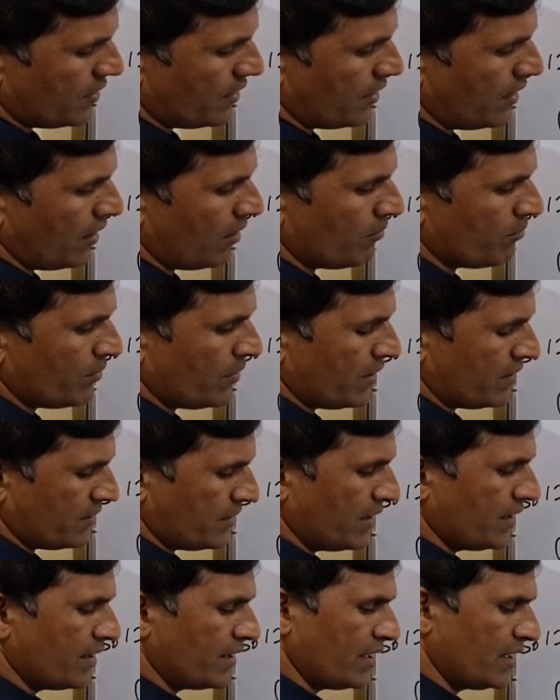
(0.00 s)
gram
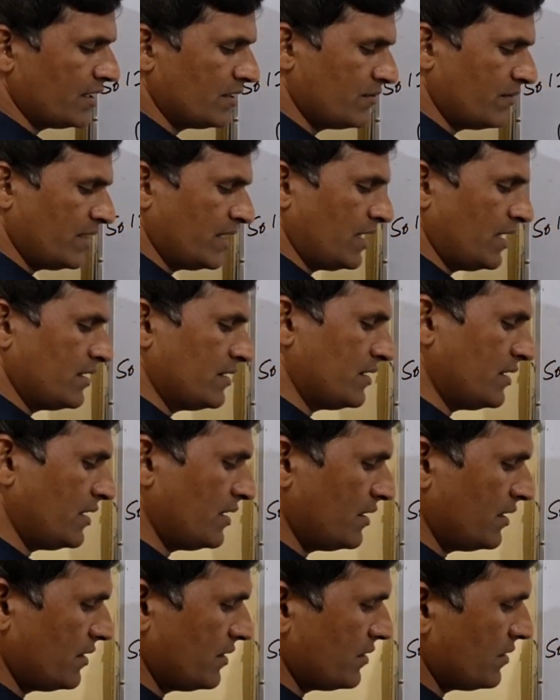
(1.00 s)
percentage we can
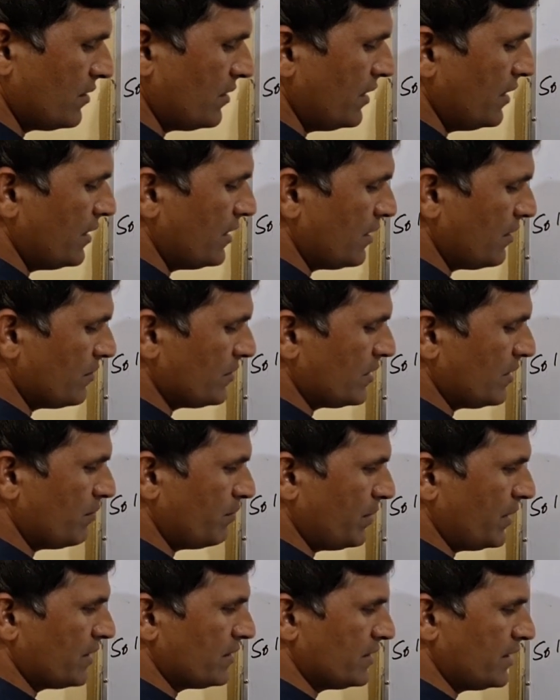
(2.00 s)
say. So in terms
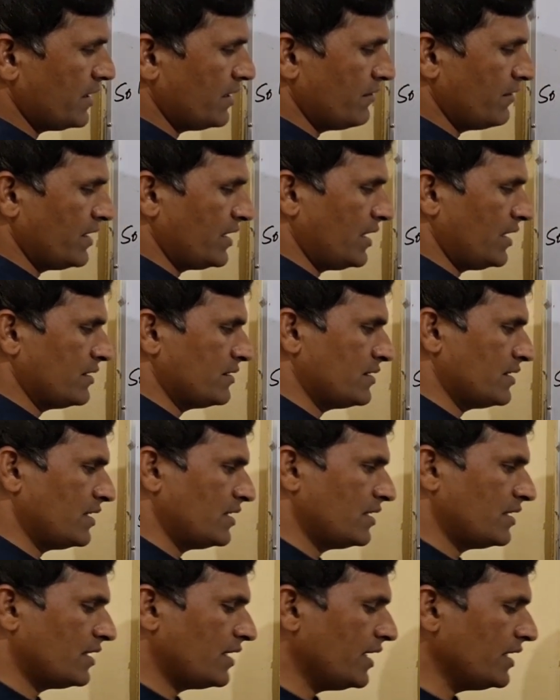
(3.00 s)
of percent we can say,
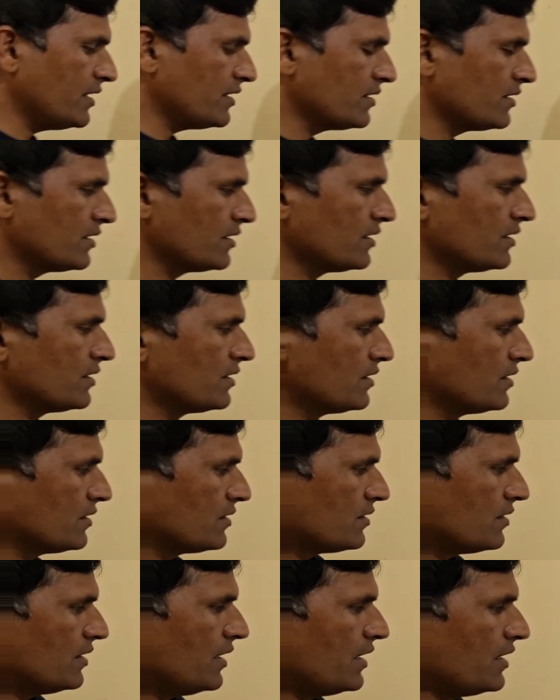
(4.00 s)
right?
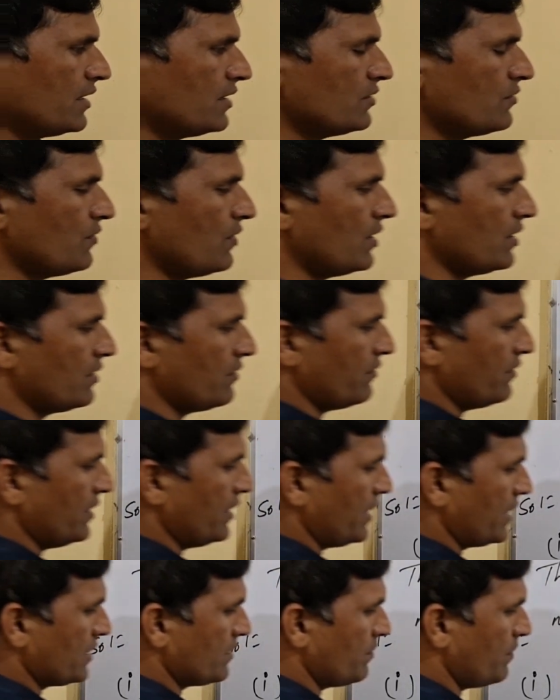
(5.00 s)
So that is what
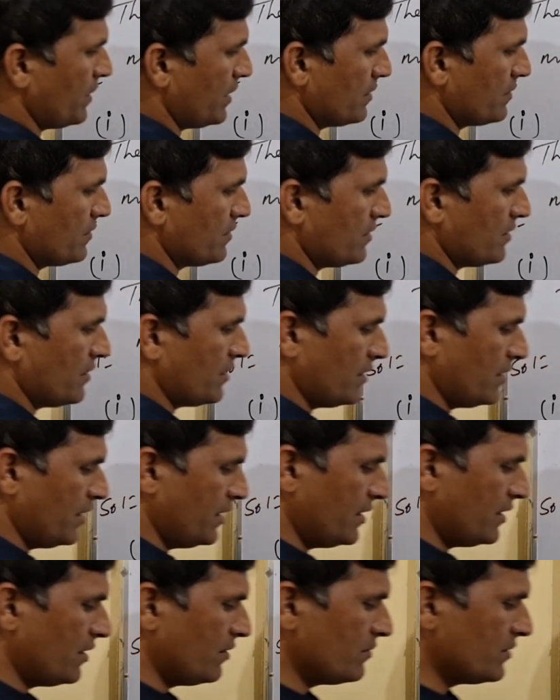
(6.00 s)
we express
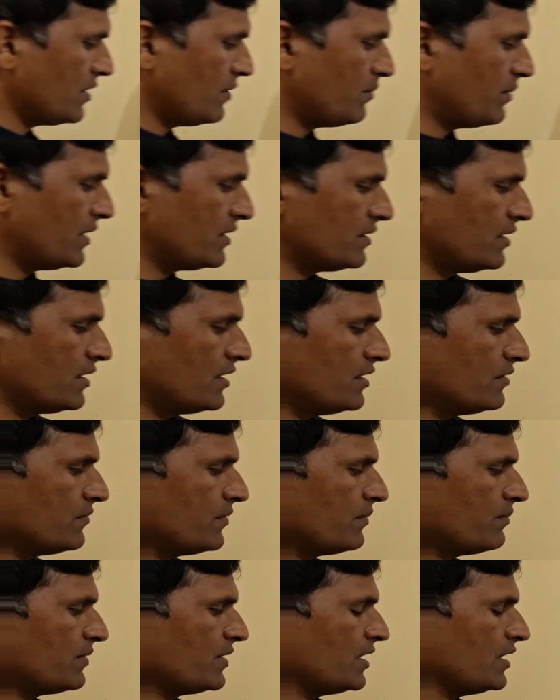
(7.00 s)
in terms of percentage.
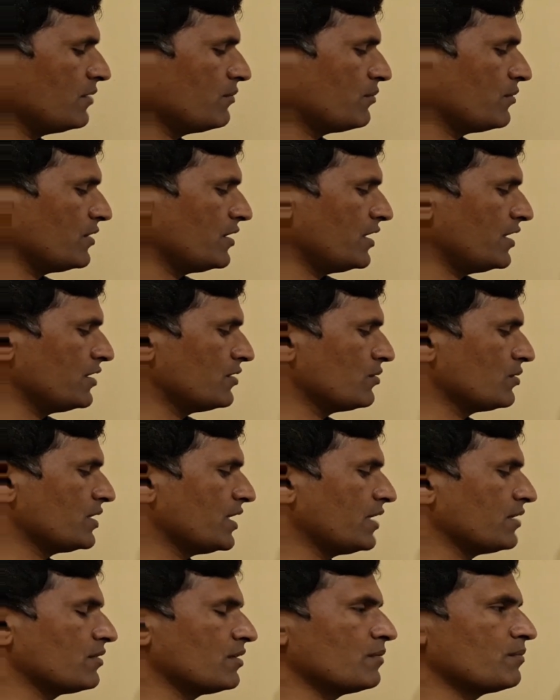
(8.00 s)
15 into
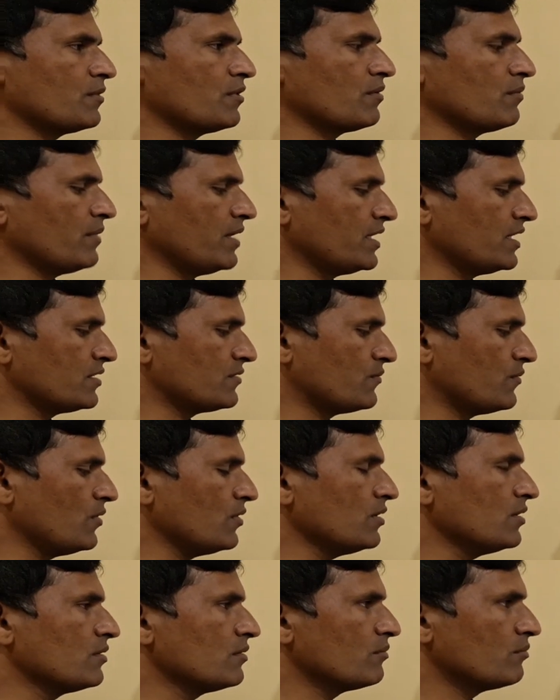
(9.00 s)
10 to the power minus
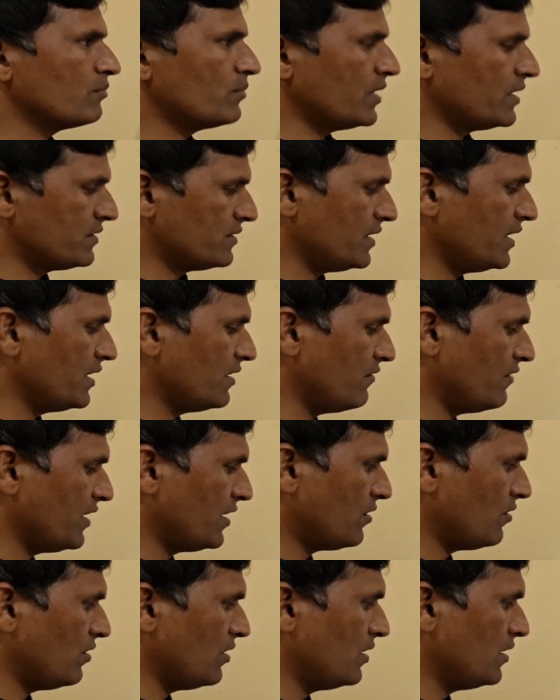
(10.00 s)
4 percent
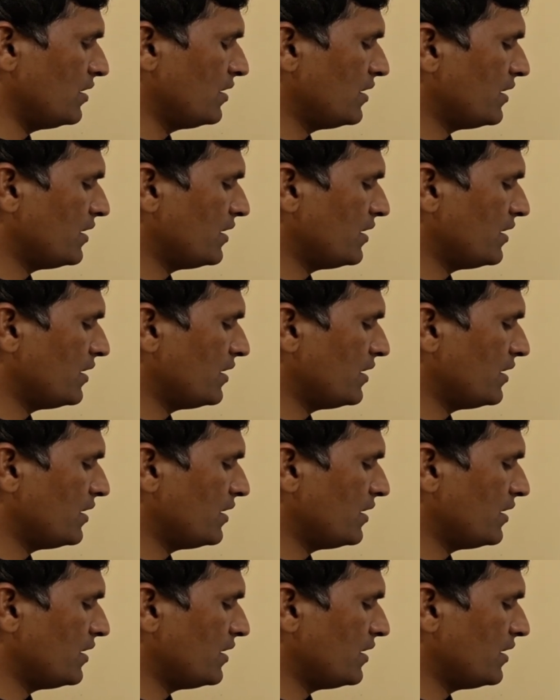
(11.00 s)
we call,